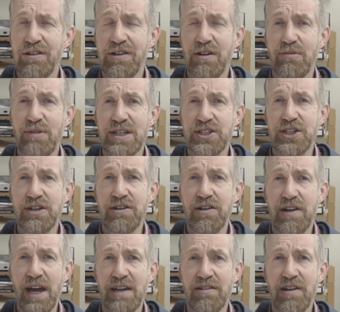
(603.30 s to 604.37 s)
that Richards
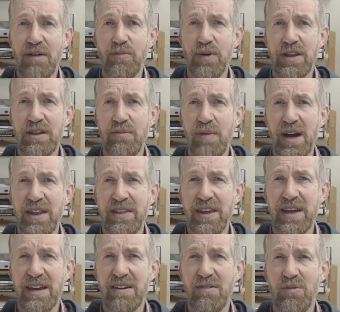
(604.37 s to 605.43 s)
ends up with, you might
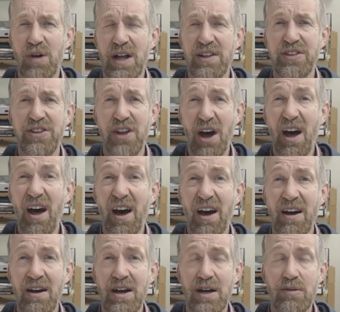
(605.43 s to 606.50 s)
think, well,
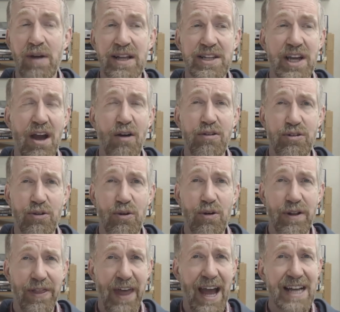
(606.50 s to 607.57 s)
duh, we had to go through
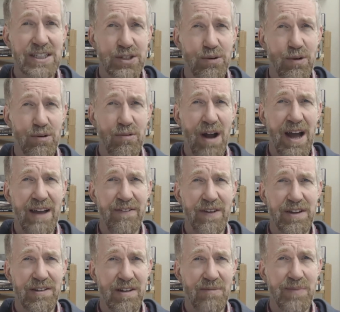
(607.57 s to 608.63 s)
all that to arrive
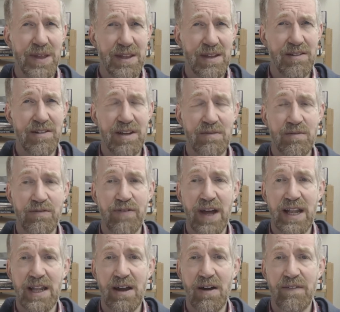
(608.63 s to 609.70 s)
at something that seems
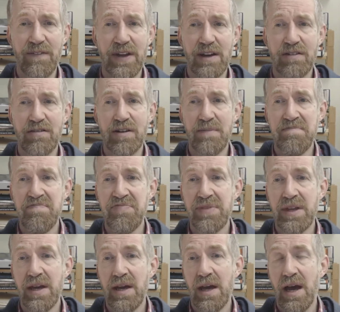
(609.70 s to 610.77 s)
fairly obvious.
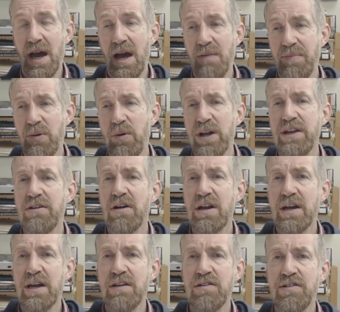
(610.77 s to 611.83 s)
But what you've got
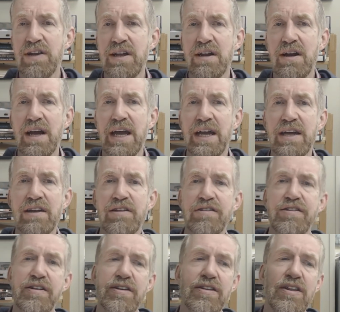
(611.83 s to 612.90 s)
to consider
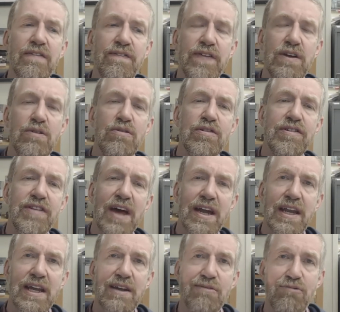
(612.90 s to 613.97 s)
is the views that
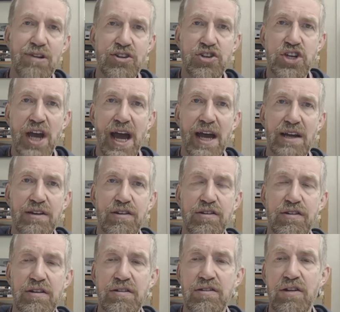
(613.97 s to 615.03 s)
he
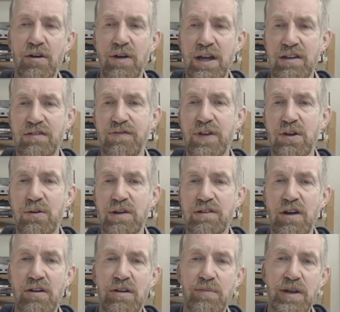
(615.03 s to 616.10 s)
rejects. So his view is
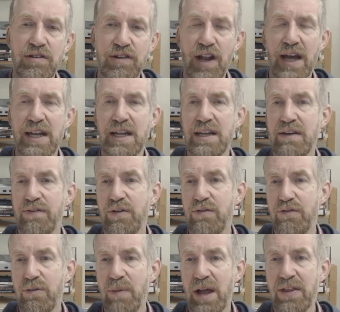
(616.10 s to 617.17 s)
going to be slightly different
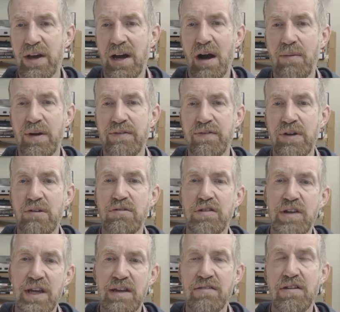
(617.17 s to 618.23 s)
from other common views,
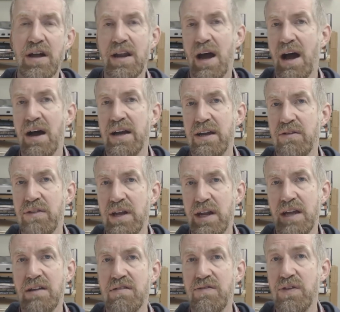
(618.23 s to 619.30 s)
and he's going to argue that
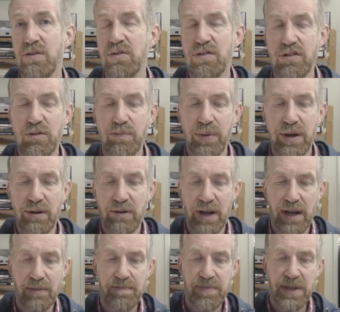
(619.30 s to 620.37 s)
his view is
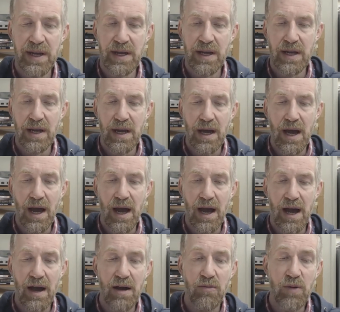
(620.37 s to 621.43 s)
superior.
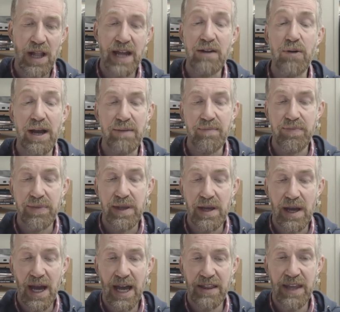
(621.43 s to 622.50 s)
Well, anyway,
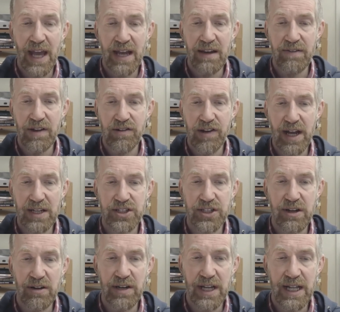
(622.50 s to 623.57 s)
at the end of the section
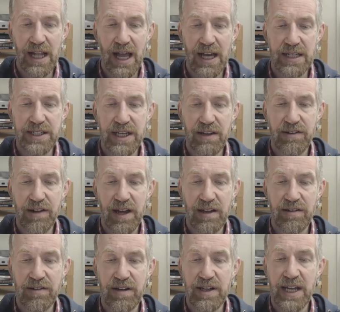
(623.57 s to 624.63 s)
on neglect, he
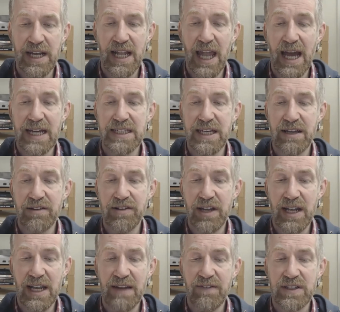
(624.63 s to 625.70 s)
says, neglect is to
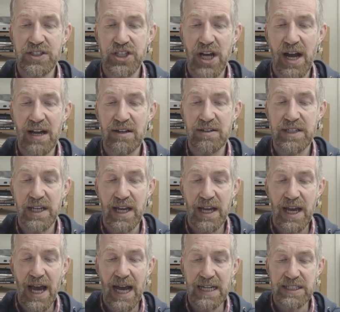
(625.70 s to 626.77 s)
leave a child
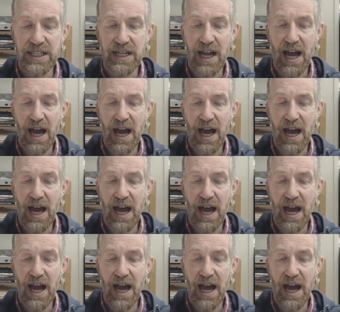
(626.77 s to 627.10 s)
at an